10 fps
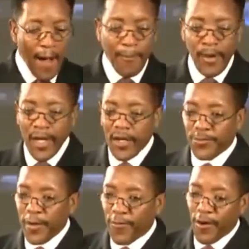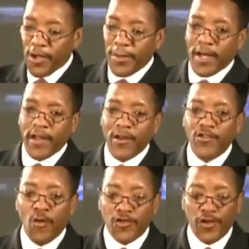I'm bringing this before you because I
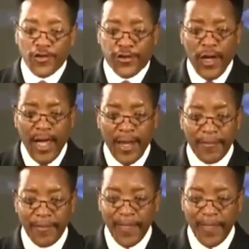just want you to see